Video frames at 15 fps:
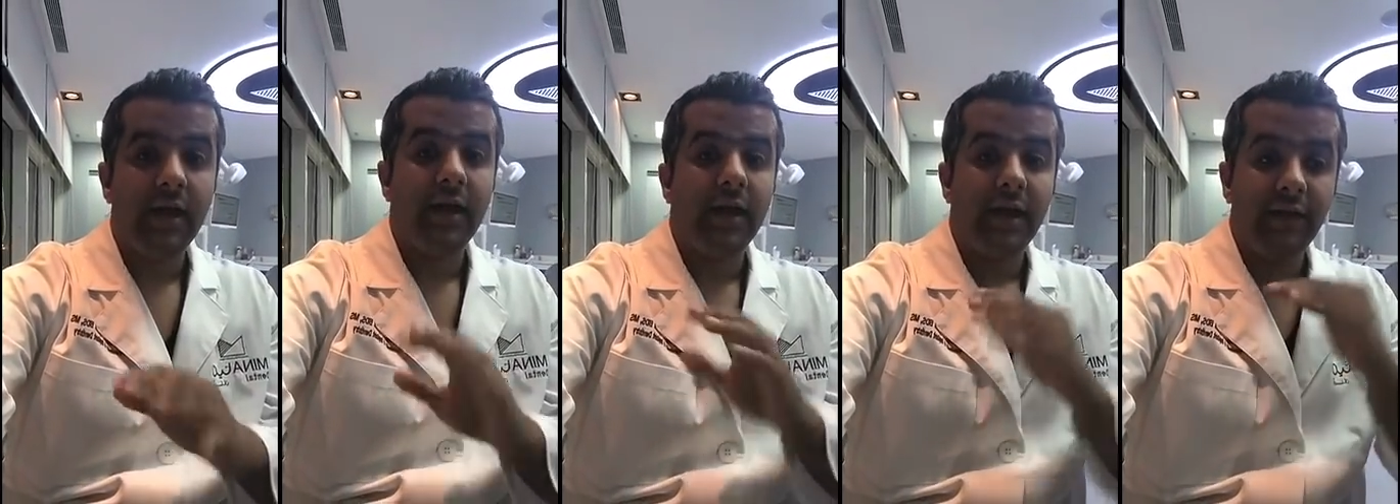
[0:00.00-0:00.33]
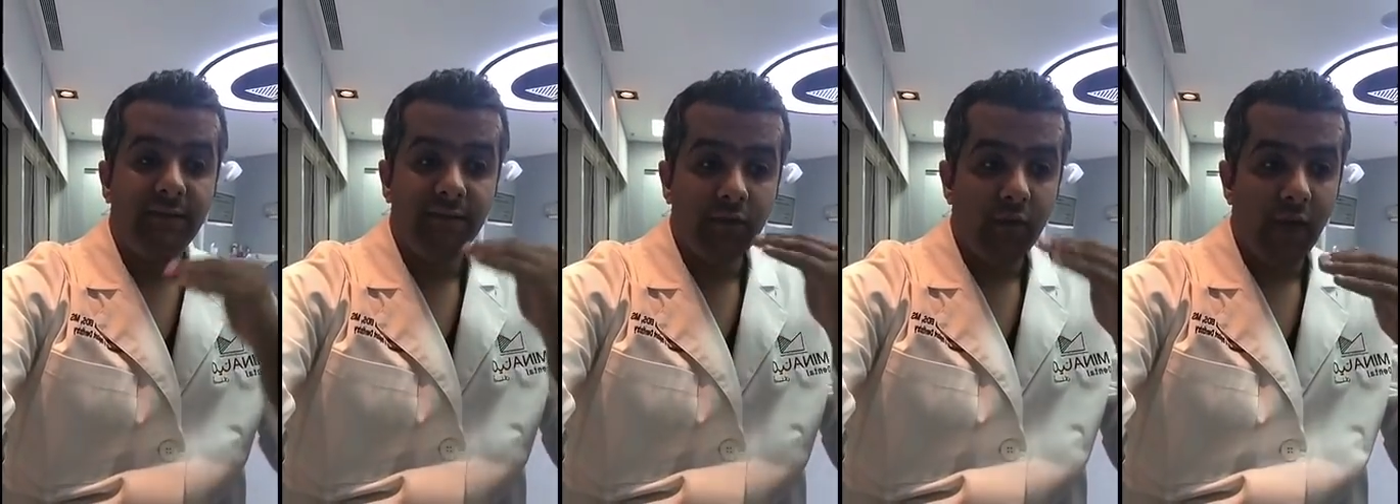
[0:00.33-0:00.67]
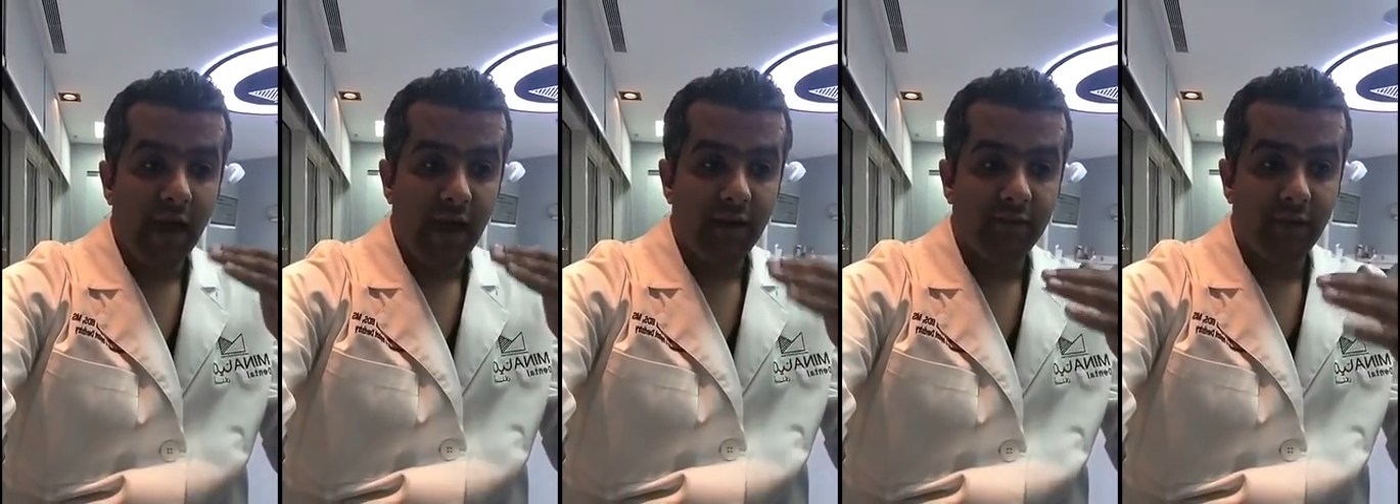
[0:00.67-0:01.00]
If you
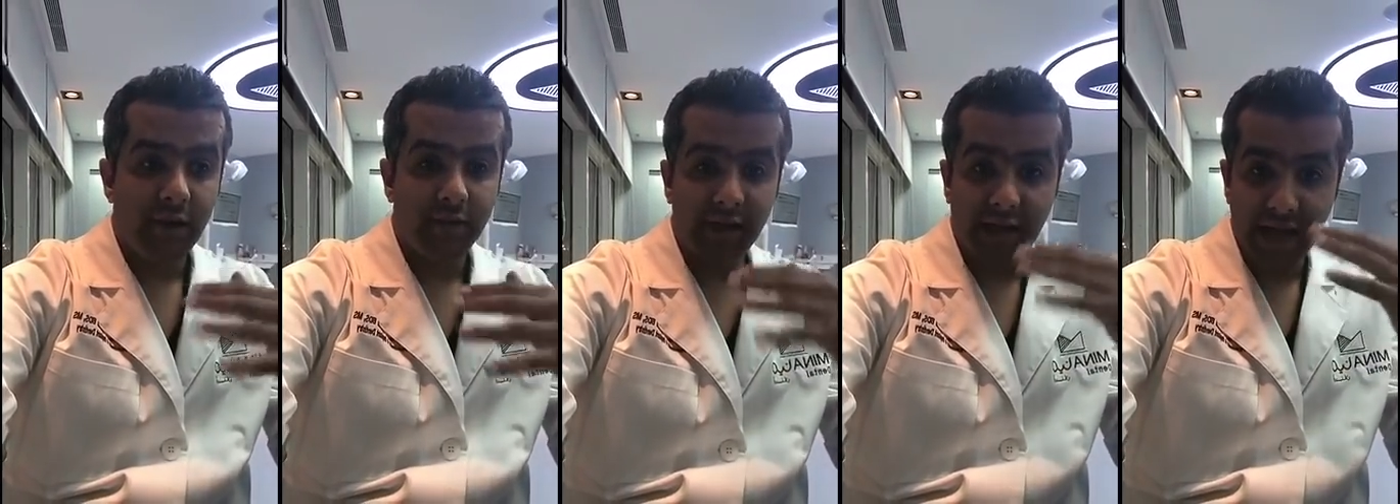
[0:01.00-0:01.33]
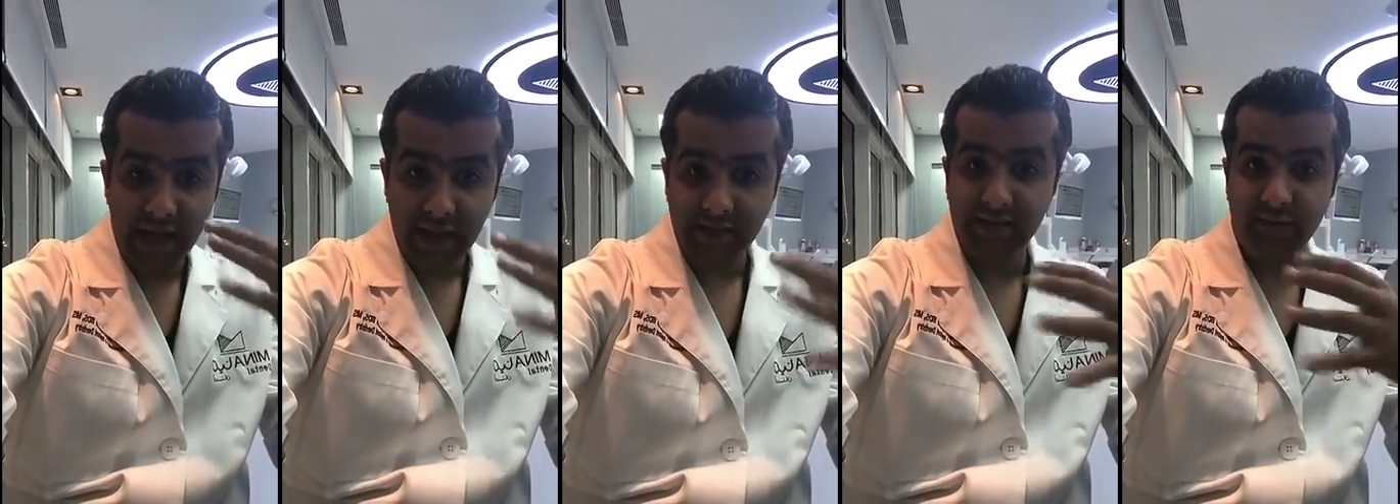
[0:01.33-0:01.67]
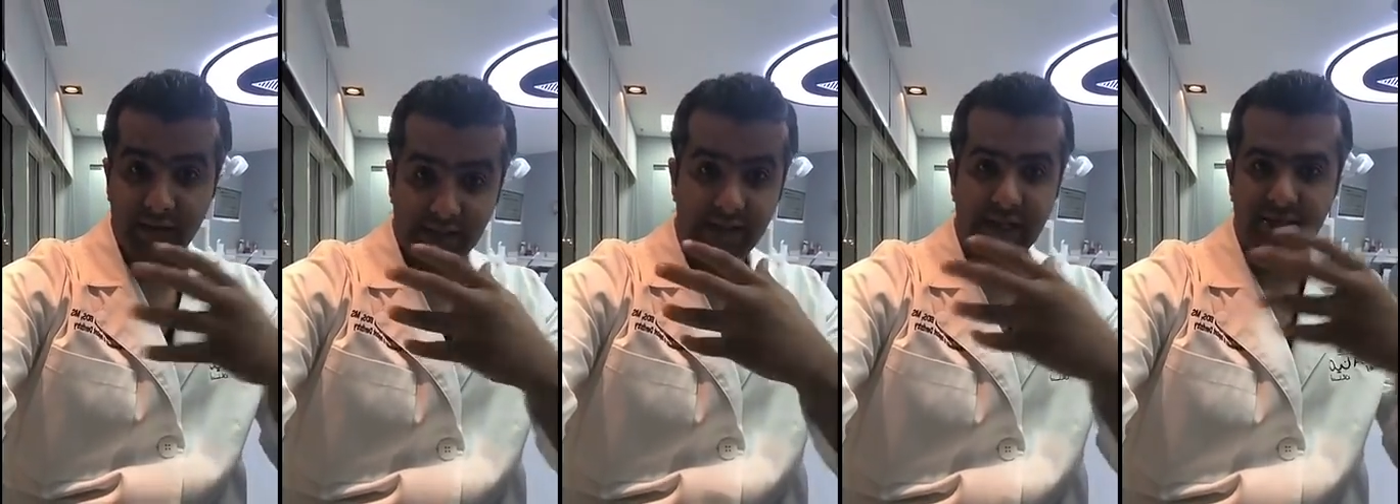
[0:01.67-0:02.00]
have a case of
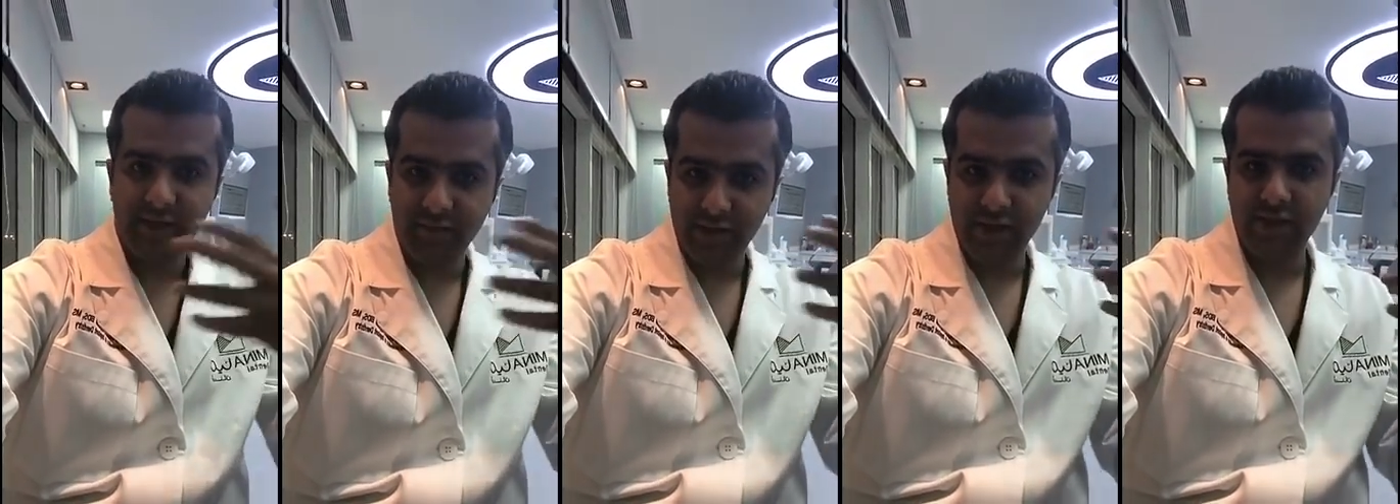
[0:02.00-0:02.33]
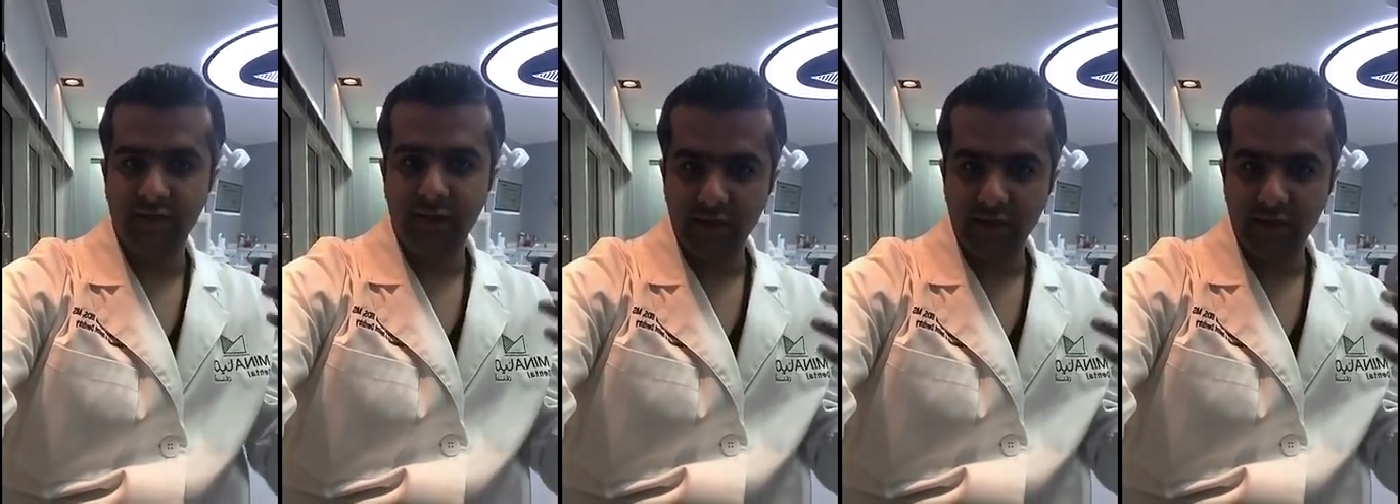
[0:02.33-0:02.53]
excessive gingival